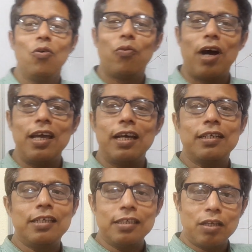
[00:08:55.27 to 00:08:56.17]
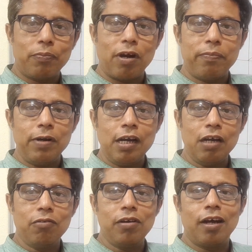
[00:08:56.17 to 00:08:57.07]
y-axis, the
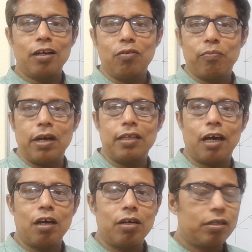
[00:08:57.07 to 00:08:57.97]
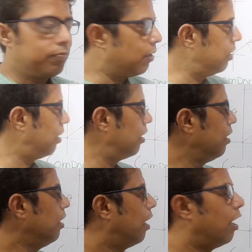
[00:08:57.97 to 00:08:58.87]
perpendicular by
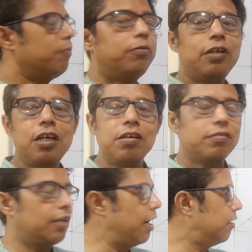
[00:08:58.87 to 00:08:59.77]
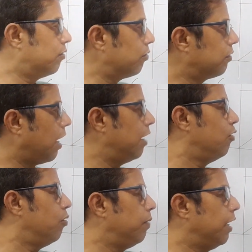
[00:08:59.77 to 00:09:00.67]
the hypotenuse, right? So sine
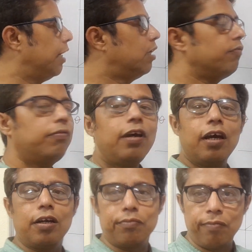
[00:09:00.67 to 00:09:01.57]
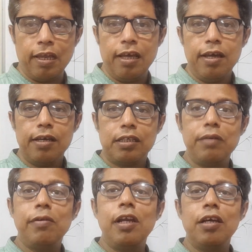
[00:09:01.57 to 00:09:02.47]
will be negative here.
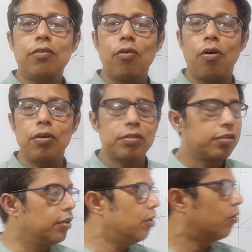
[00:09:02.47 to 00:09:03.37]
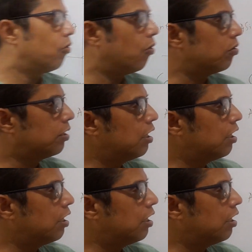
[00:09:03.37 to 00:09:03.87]
Similarly, cos